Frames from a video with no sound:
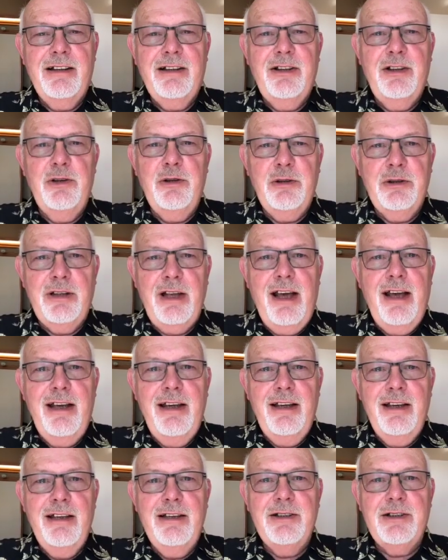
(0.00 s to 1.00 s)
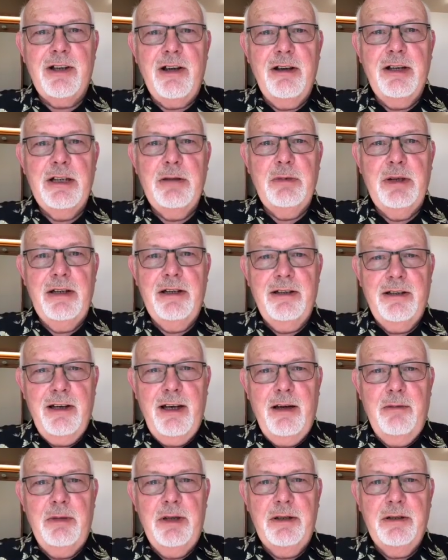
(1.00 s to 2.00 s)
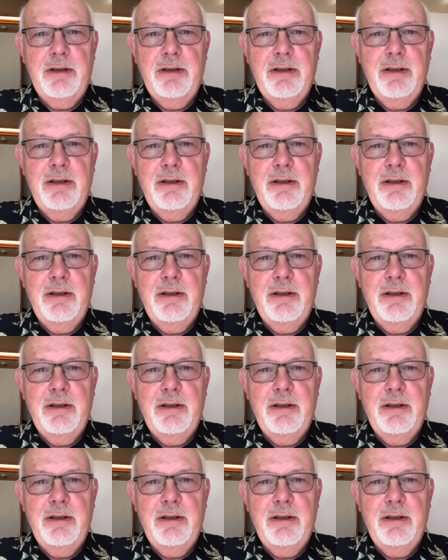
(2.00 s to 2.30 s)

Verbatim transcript: Your day is going to be determined